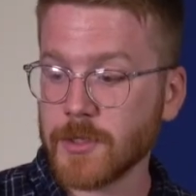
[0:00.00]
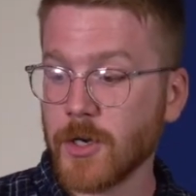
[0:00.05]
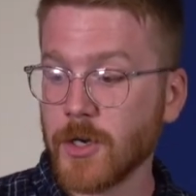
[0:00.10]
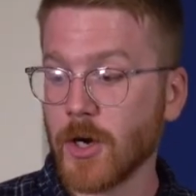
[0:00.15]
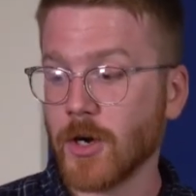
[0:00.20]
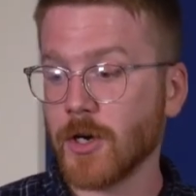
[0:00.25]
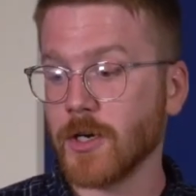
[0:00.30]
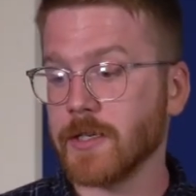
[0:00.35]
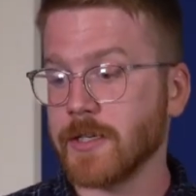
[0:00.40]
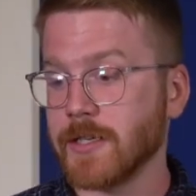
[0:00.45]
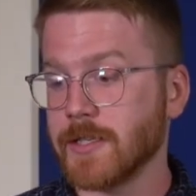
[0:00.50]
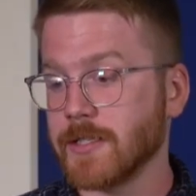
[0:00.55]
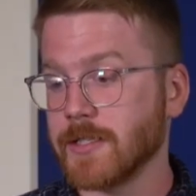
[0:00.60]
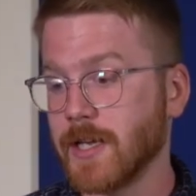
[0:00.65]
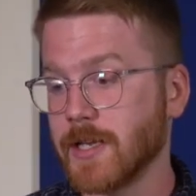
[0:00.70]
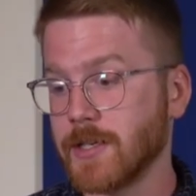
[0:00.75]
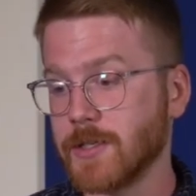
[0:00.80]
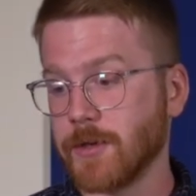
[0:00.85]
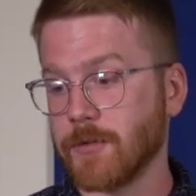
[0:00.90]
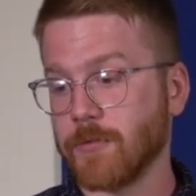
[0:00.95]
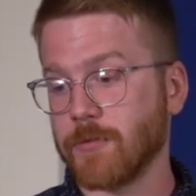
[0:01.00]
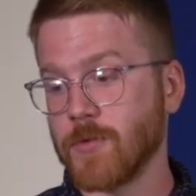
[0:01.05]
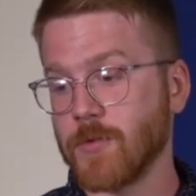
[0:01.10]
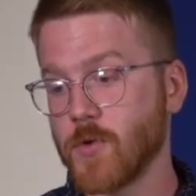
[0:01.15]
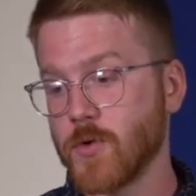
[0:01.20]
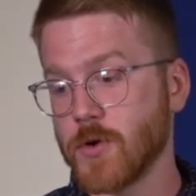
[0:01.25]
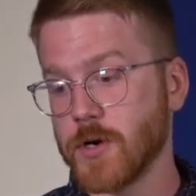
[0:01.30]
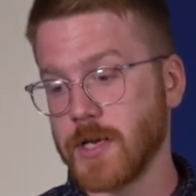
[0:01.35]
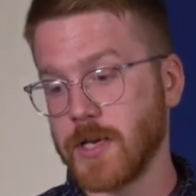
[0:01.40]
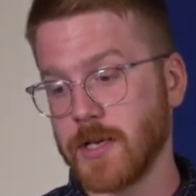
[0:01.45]
currently set to
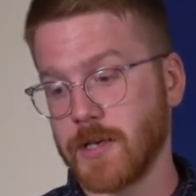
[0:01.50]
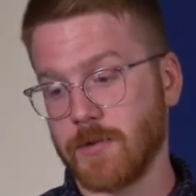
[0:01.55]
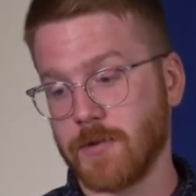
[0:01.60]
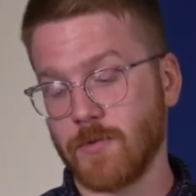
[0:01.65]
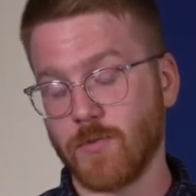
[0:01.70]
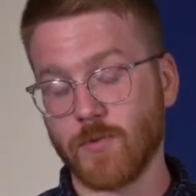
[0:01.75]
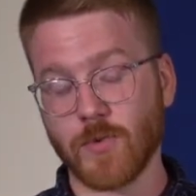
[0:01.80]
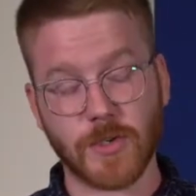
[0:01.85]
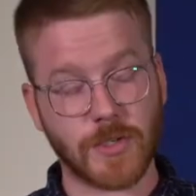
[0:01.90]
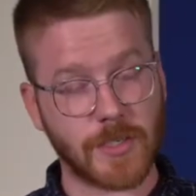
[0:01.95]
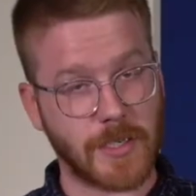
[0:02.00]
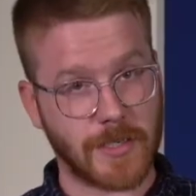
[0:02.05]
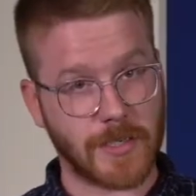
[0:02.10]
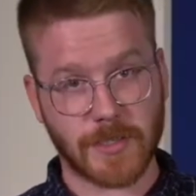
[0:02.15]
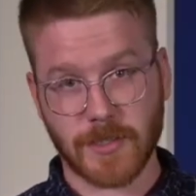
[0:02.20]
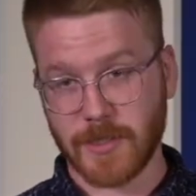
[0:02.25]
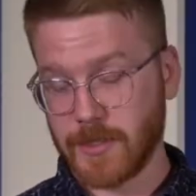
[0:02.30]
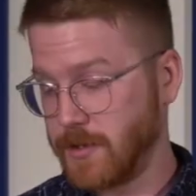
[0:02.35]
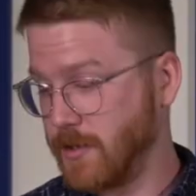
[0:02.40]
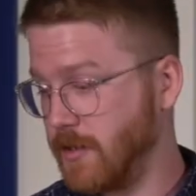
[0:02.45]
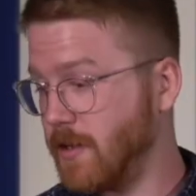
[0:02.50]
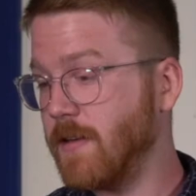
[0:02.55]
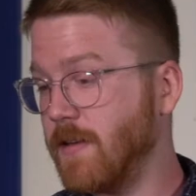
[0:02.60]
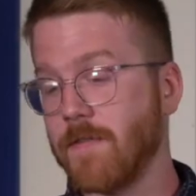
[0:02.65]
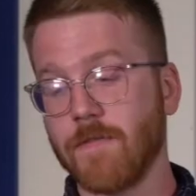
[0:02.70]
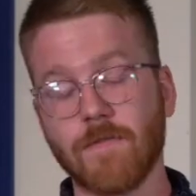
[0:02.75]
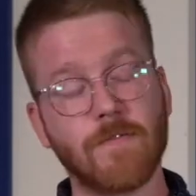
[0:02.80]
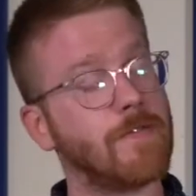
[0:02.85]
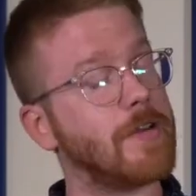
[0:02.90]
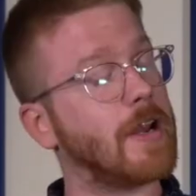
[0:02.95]
40, which is
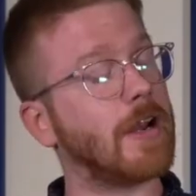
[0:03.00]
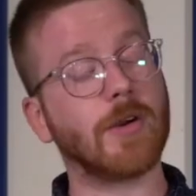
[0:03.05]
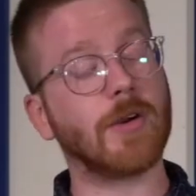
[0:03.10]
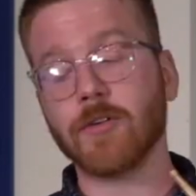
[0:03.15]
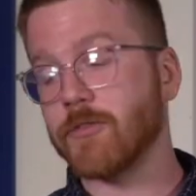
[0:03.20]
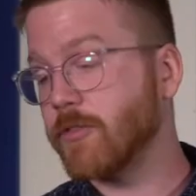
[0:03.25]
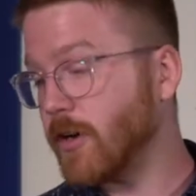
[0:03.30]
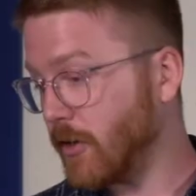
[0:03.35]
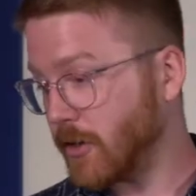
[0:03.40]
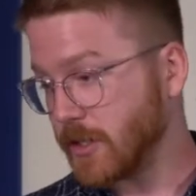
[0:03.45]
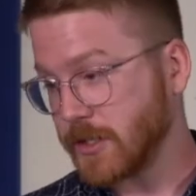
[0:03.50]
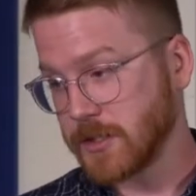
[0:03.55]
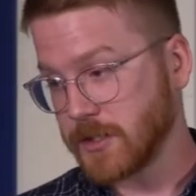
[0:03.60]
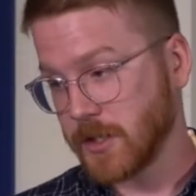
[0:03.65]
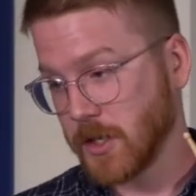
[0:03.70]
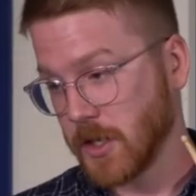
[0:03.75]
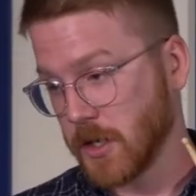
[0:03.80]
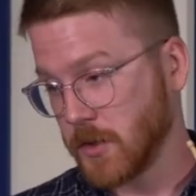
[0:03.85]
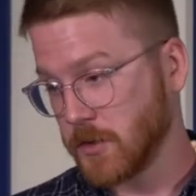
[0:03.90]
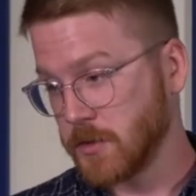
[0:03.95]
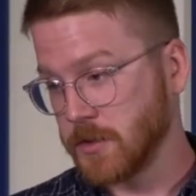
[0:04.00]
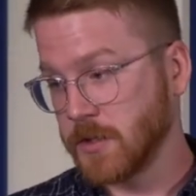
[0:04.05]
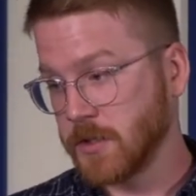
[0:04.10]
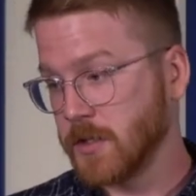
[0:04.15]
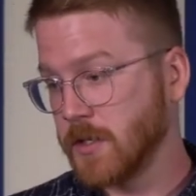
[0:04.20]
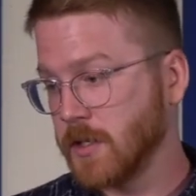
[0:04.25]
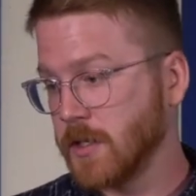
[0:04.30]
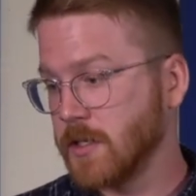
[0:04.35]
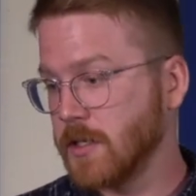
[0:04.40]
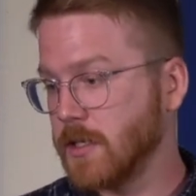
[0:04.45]
very, very slow.
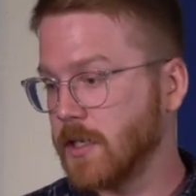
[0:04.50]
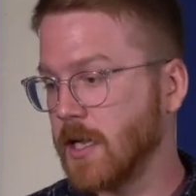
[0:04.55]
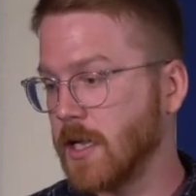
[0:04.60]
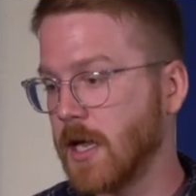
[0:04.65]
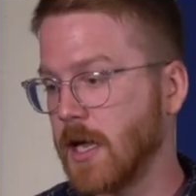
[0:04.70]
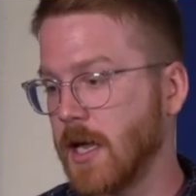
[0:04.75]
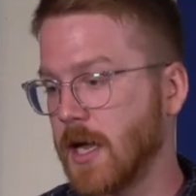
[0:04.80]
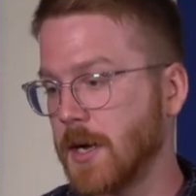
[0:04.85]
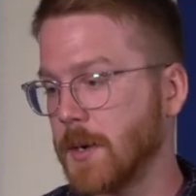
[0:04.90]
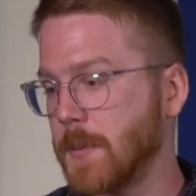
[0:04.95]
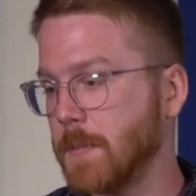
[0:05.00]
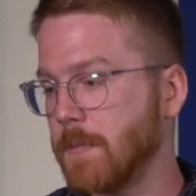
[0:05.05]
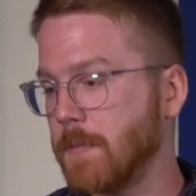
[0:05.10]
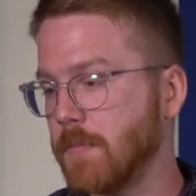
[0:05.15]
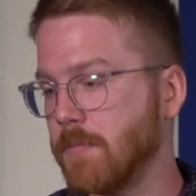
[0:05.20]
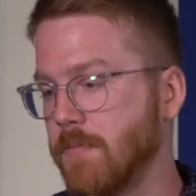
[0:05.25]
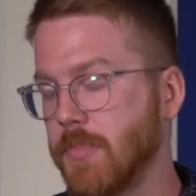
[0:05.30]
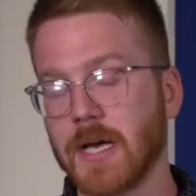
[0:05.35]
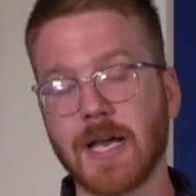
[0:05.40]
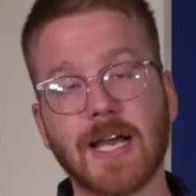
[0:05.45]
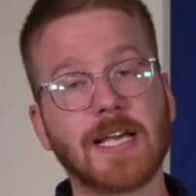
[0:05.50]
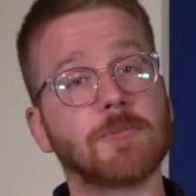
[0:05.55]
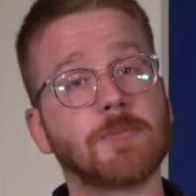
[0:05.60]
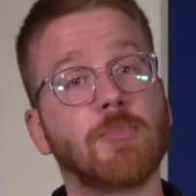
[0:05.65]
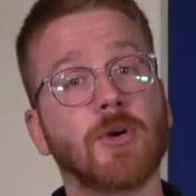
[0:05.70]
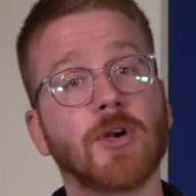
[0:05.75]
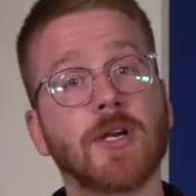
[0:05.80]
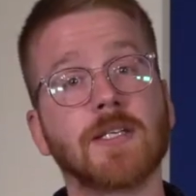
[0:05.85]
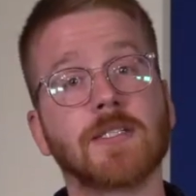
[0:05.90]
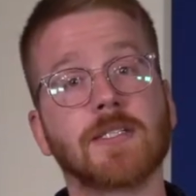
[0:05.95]
But as
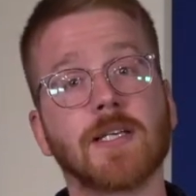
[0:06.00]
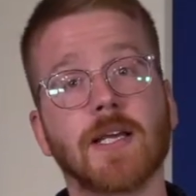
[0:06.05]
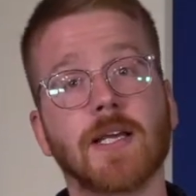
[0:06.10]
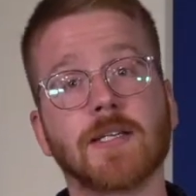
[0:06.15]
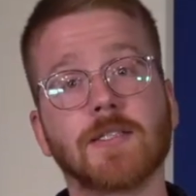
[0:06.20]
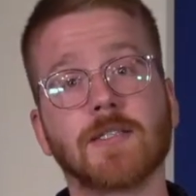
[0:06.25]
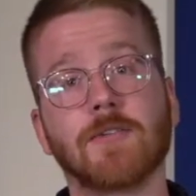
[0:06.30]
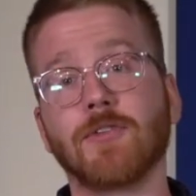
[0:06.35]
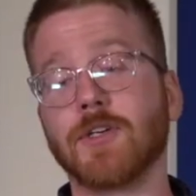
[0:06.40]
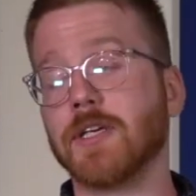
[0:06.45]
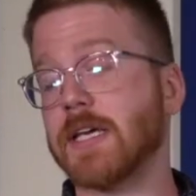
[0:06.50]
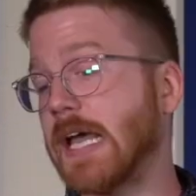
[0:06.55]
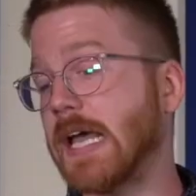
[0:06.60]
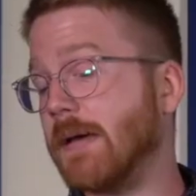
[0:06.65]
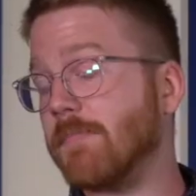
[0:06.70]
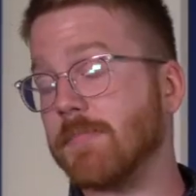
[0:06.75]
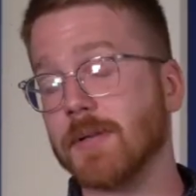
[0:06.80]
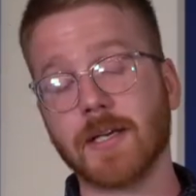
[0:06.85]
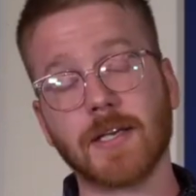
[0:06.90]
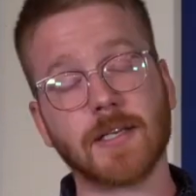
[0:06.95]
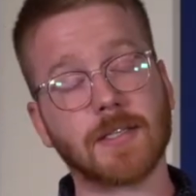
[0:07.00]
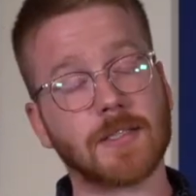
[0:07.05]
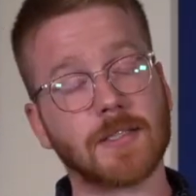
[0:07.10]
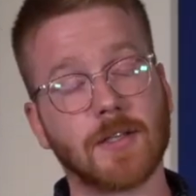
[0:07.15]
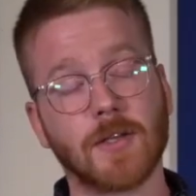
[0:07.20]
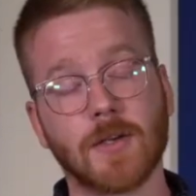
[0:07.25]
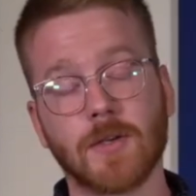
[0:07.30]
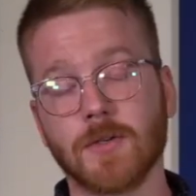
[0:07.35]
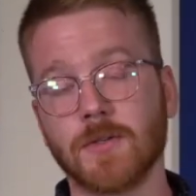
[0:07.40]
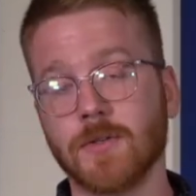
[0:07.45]
Bernie says, if you can't play it
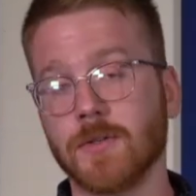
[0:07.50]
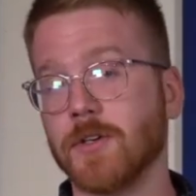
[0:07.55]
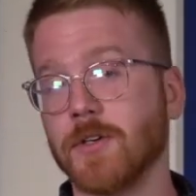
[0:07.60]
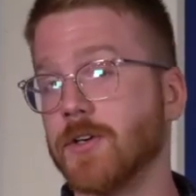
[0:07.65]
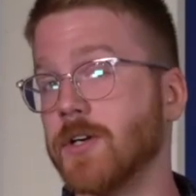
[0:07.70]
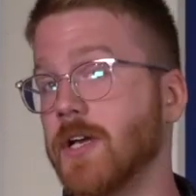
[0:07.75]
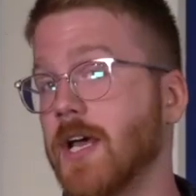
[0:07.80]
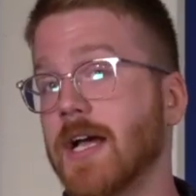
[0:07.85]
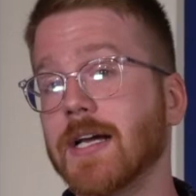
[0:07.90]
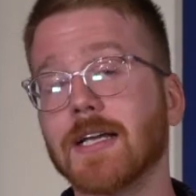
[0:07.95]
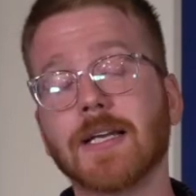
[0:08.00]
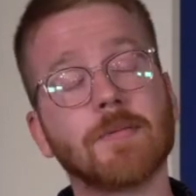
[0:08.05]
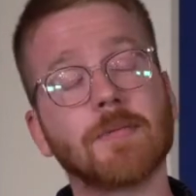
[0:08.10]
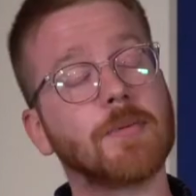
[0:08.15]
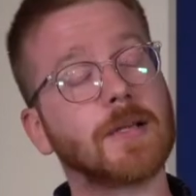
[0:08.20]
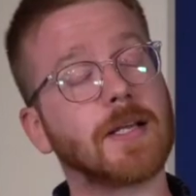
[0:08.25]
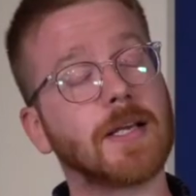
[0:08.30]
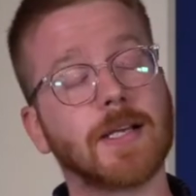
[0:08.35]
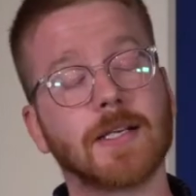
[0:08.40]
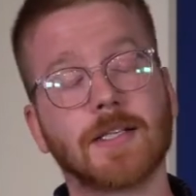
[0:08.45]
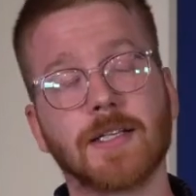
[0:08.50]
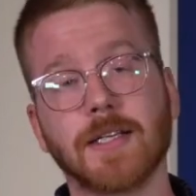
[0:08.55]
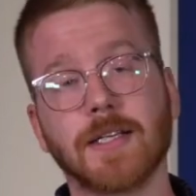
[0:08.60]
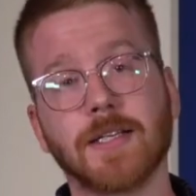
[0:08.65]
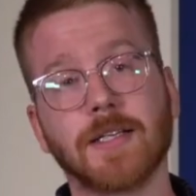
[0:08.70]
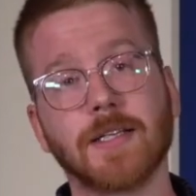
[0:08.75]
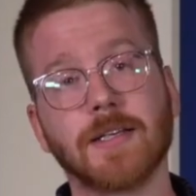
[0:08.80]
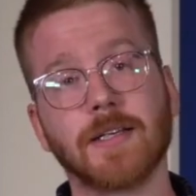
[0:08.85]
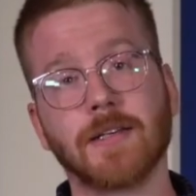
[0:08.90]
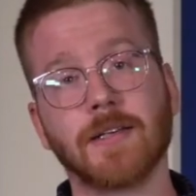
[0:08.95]
slow, you're not going to play it
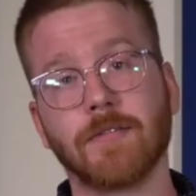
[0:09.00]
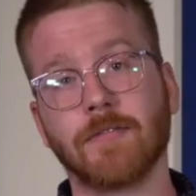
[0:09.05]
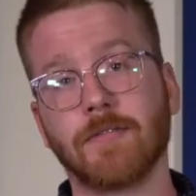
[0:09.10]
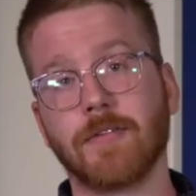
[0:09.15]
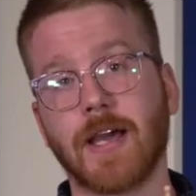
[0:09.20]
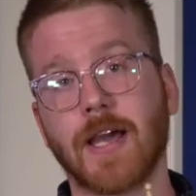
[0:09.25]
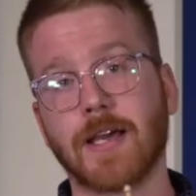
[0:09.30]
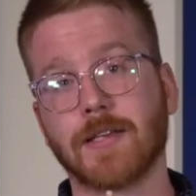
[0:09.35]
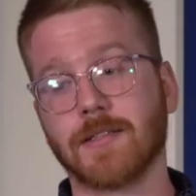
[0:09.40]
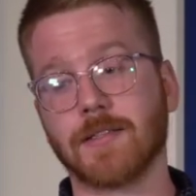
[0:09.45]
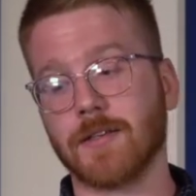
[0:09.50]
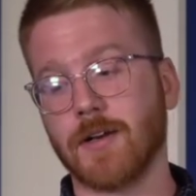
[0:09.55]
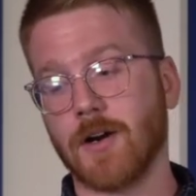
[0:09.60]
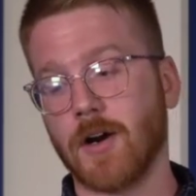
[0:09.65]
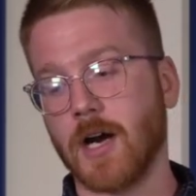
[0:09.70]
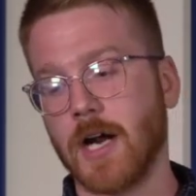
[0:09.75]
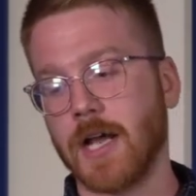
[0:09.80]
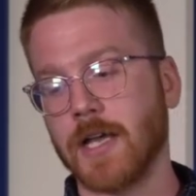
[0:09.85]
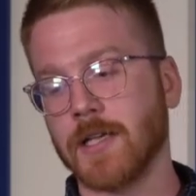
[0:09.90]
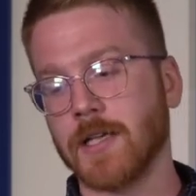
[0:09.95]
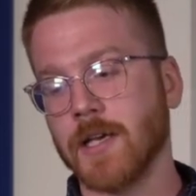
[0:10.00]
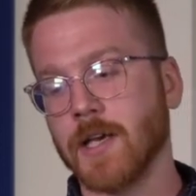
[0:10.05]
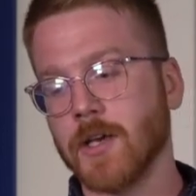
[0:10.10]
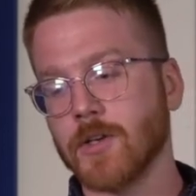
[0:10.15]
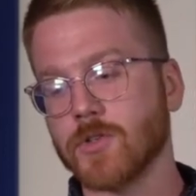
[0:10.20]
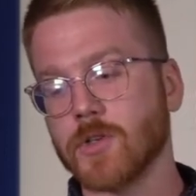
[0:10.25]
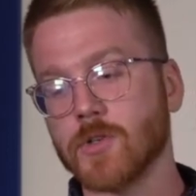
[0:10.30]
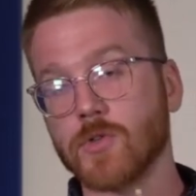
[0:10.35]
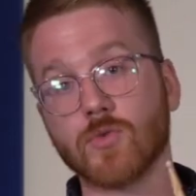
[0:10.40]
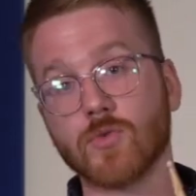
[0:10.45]
cleanly fast, all right?
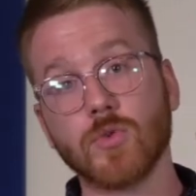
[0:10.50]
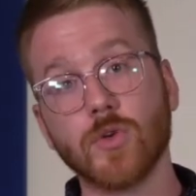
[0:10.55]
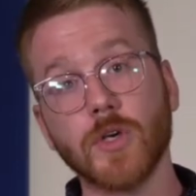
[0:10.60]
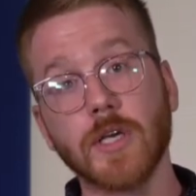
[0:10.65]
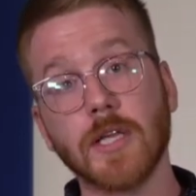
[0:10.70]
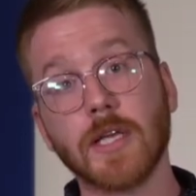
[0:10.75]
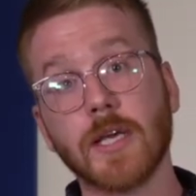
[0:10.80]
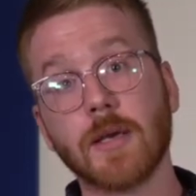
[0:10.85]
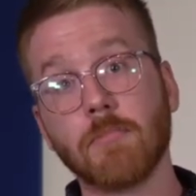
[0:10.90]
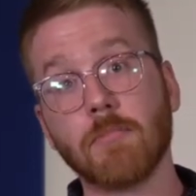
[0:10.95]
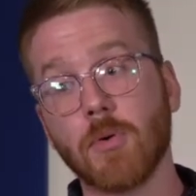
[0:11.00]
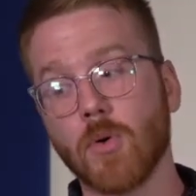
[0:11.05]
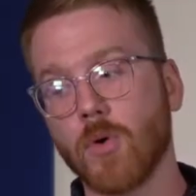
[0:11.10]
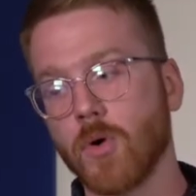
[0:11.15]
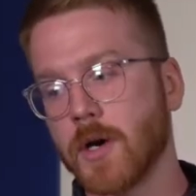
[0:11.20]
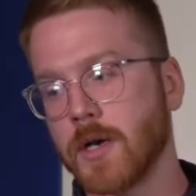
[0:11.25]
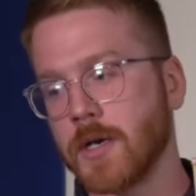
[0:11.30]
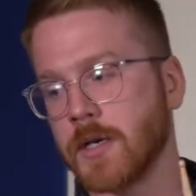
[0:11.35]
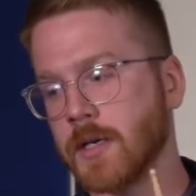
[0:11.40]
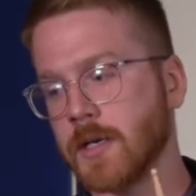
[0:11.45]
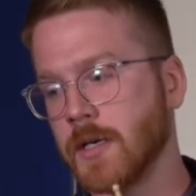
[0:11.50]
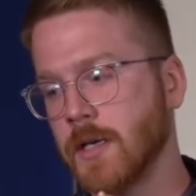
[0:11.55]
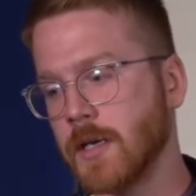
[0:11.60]
So it's really important